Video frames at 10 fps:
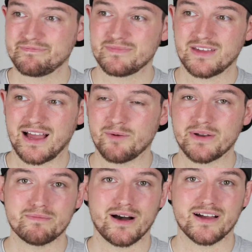how
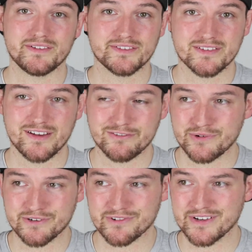many miles
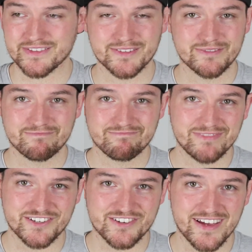everyone runs
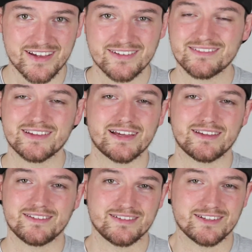each day.
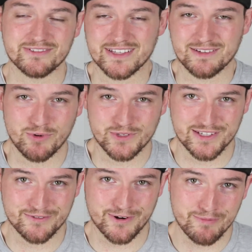I don't think most
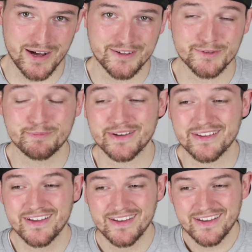kids run miles, but
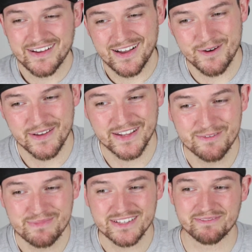it
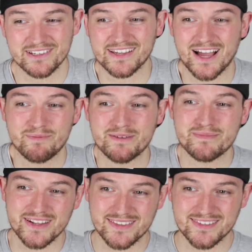could be something like how many
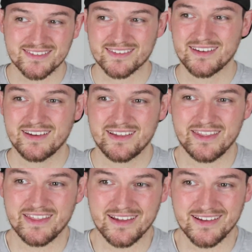minutes
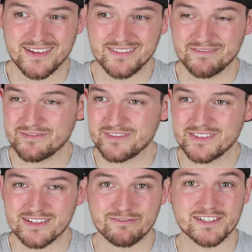they
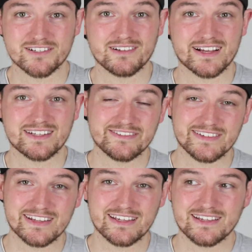did physical
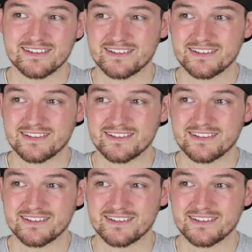activity